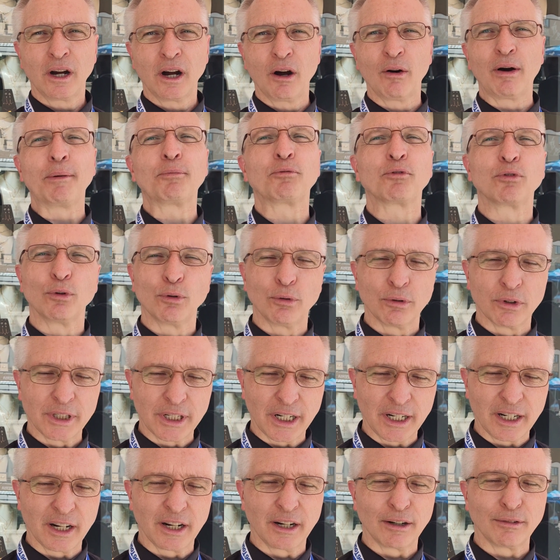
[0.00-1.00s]
Oh,
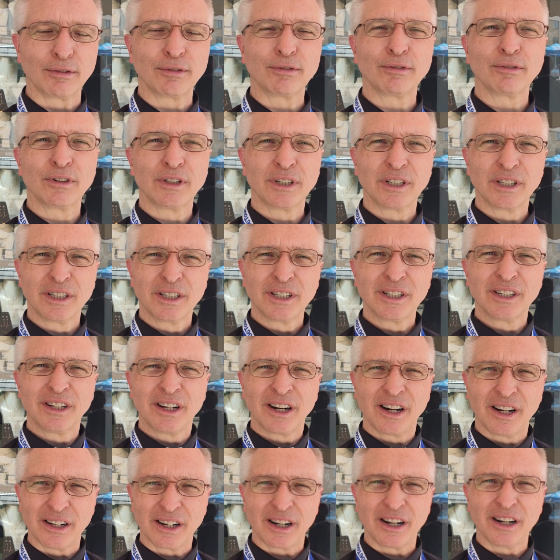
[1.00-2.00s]
absolutely, I have.
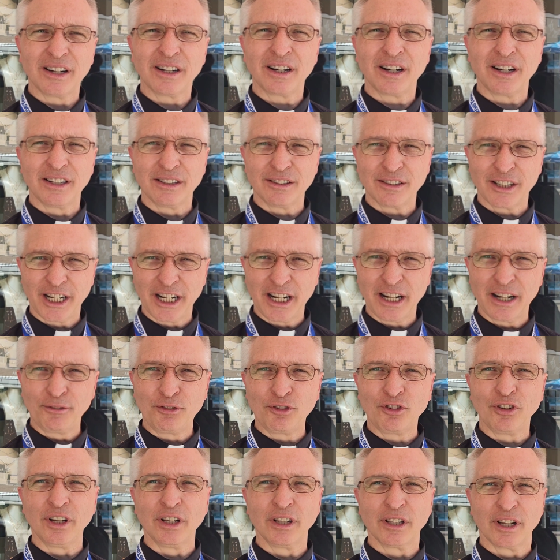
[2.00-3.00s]
I
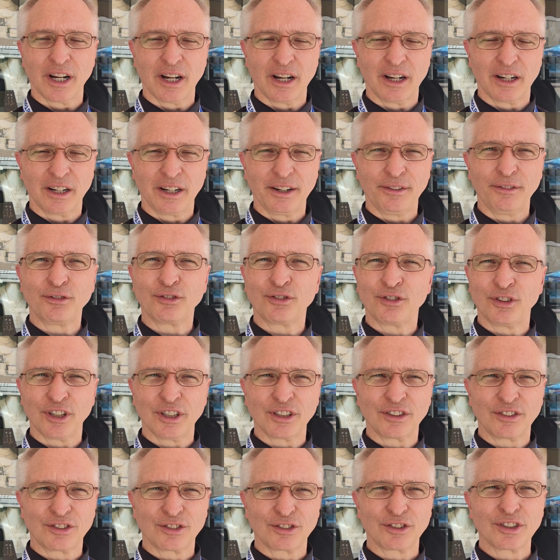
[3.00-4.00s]
have seen that.
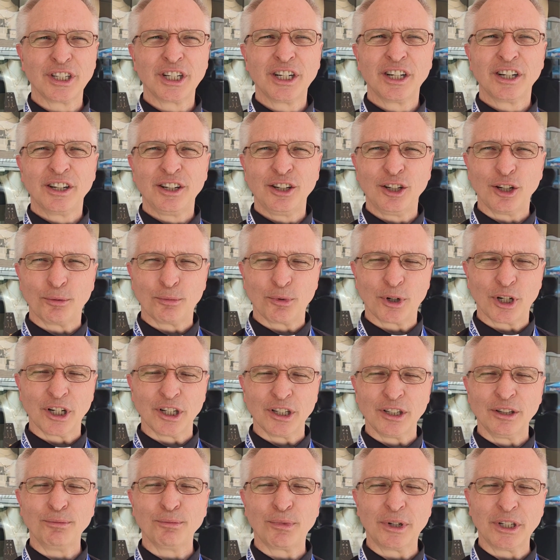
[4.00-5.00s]

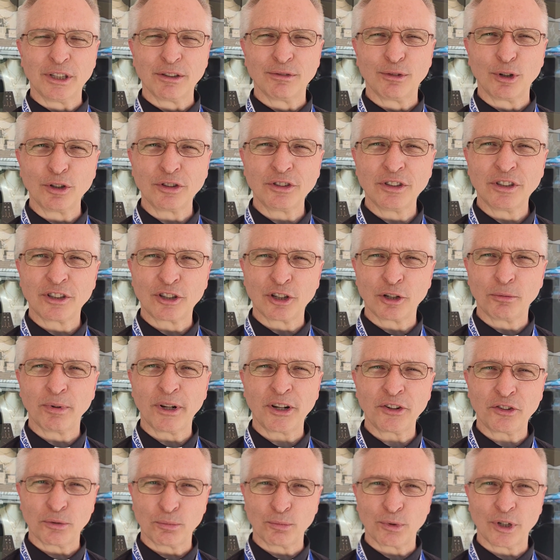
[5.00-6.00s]
My devotion to the
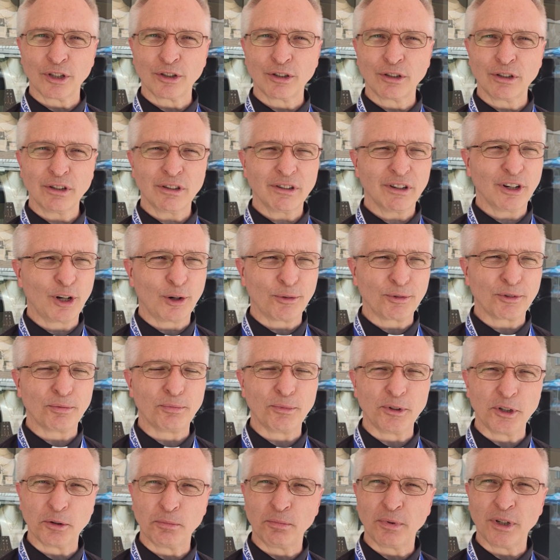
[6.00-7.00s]
Blessed Mother helps
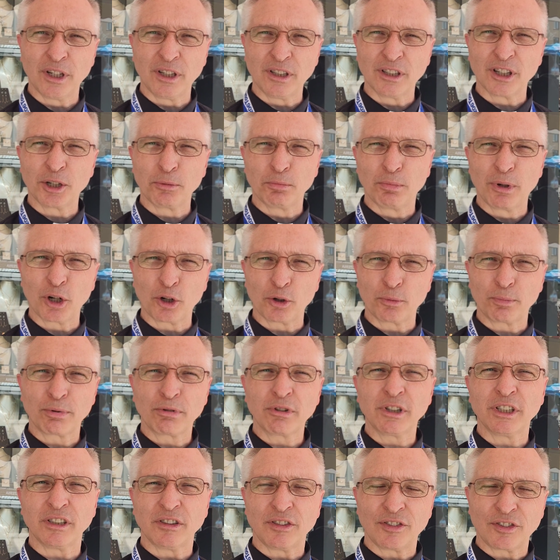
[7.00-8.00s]
mm-hmm. me to be a better
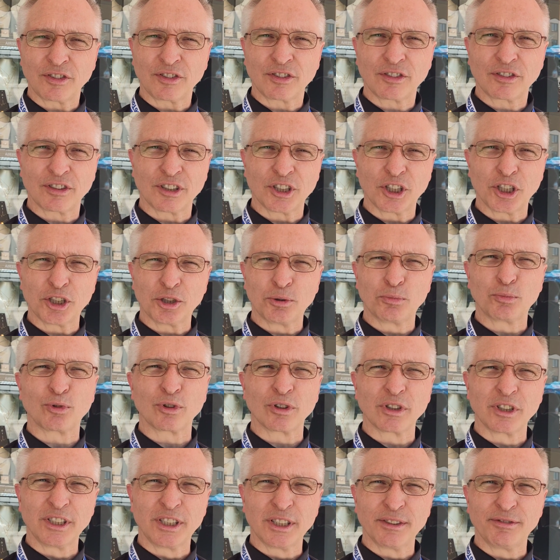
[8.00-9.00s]
priest, a
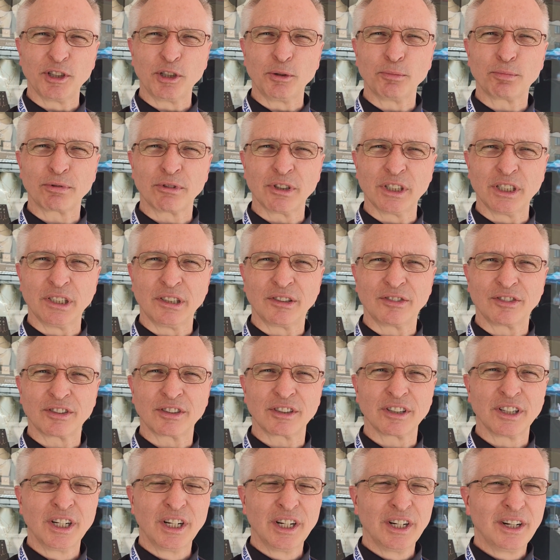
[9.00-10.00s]
more giving
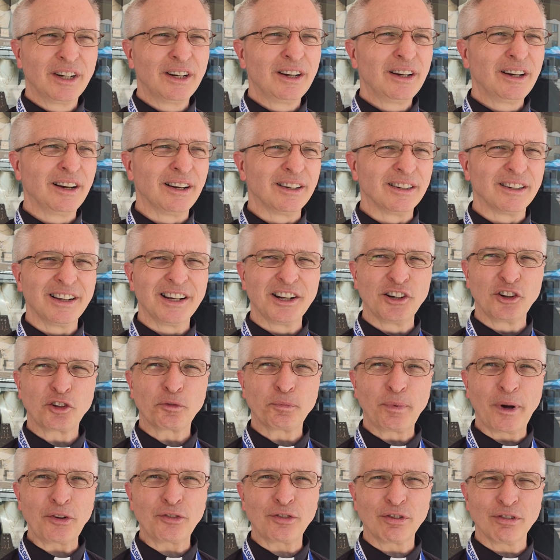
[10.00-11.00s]
priest, and
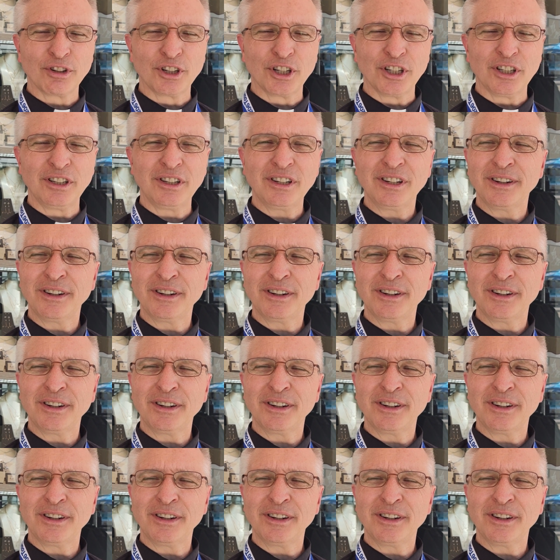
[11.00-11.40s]
especially